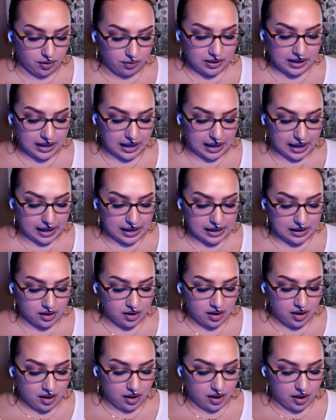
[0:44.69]

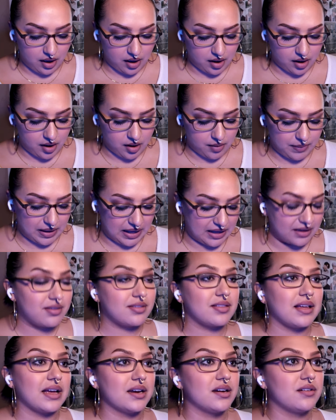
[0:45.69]
okay um
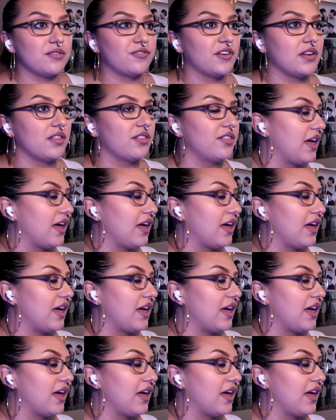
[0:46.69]
excited for